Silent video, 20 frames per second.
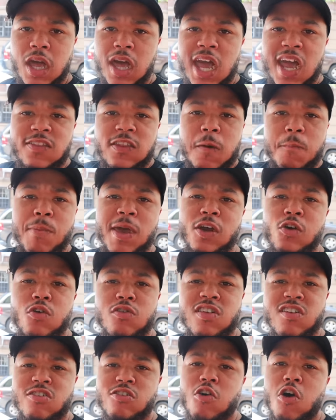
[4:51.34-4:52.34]
And the
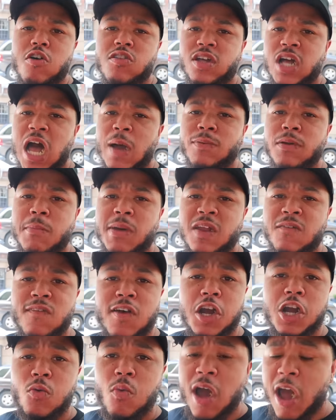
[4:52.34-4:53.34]
pickles and sauce complement it
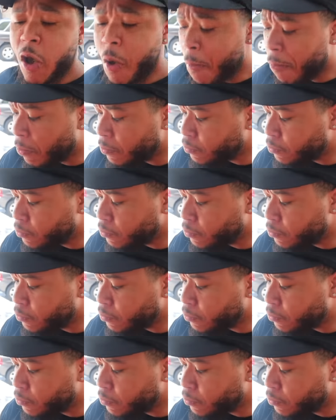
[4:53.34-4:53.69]
very well.